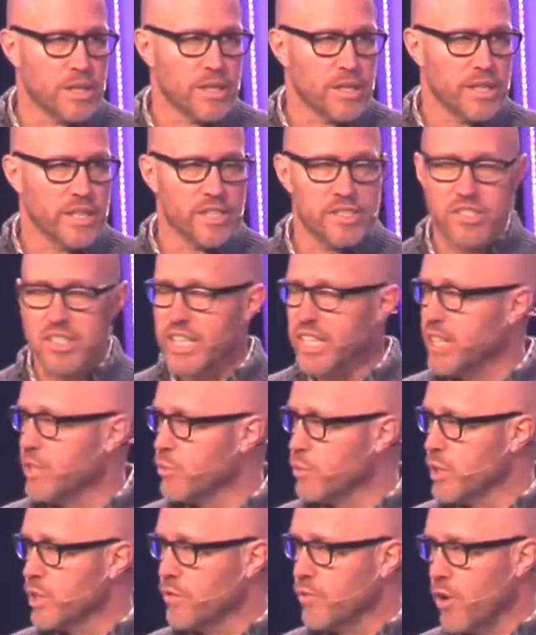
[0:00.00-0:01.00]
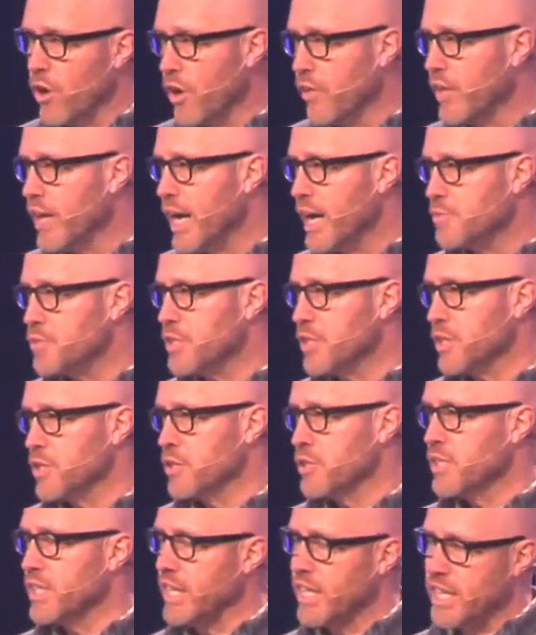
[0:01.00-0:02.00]
is to get rid of all the
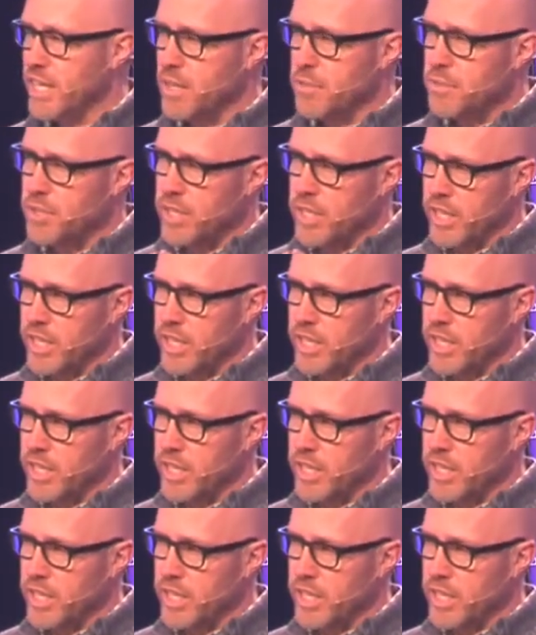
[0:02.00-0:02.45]
obstacles that keeps an